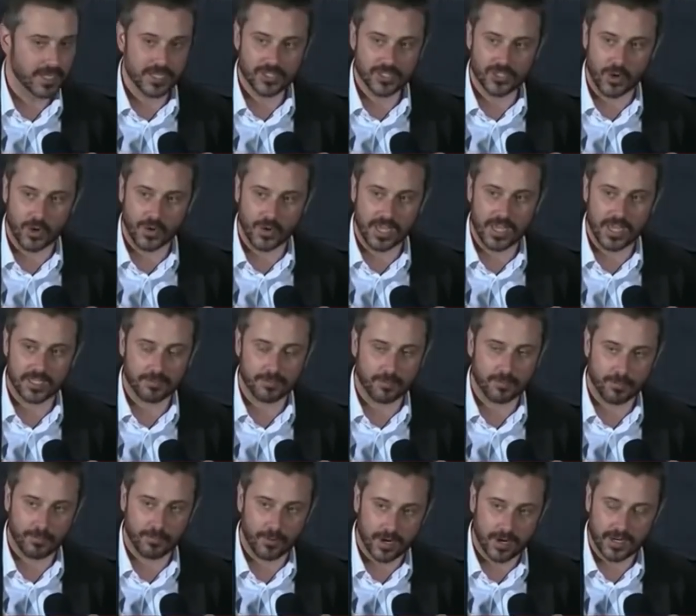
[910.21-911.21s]
So he is
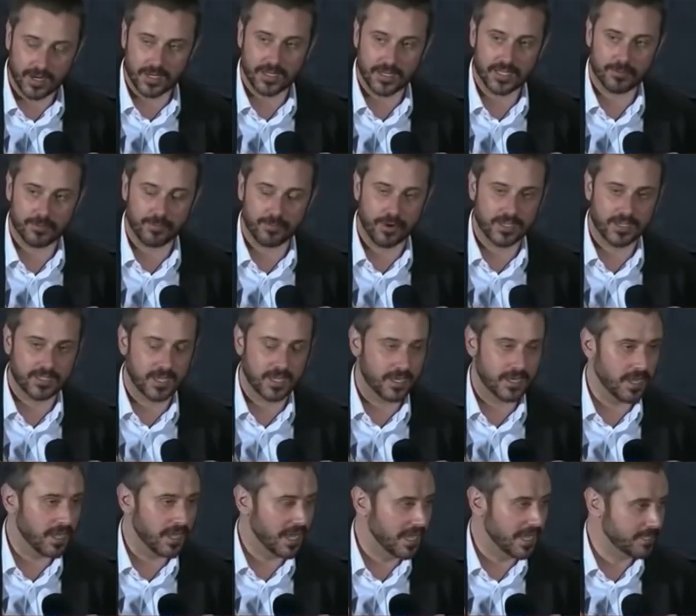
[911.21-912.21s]
put into this
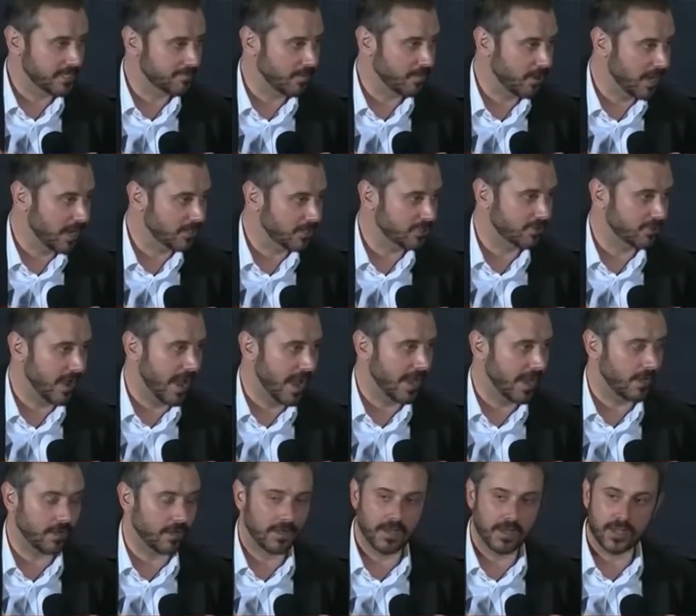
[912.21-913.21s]
prison. He's put on
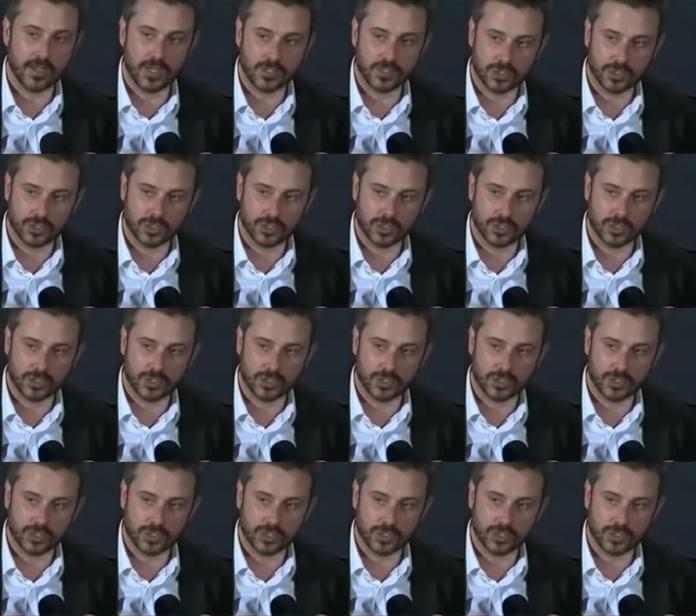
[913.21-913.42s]
trial,